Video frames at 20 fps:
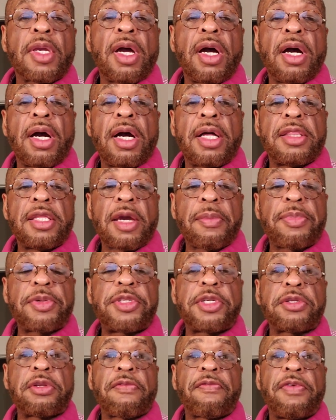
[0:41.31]
that
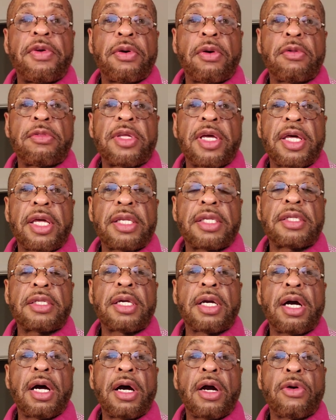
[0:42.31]
particular field that
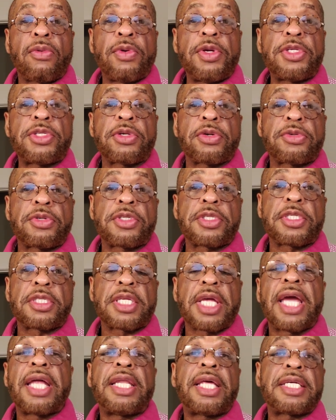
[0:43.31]
researches
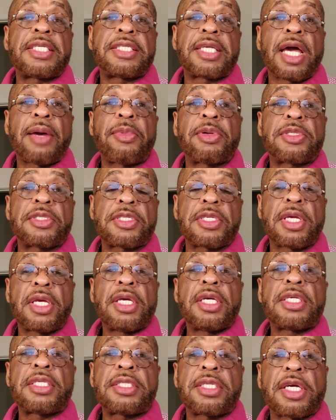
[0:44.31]
and examines
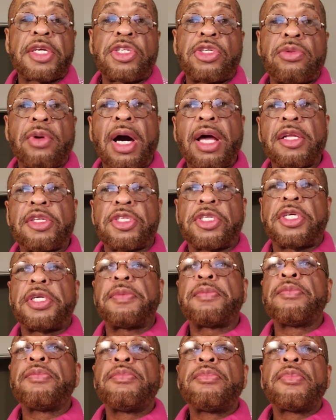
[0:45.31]

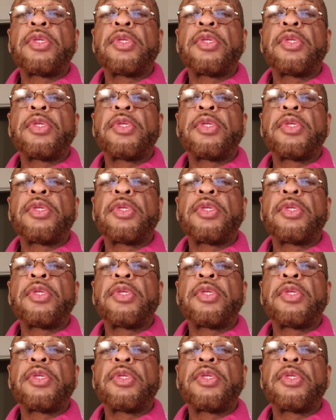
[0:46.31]
sexuality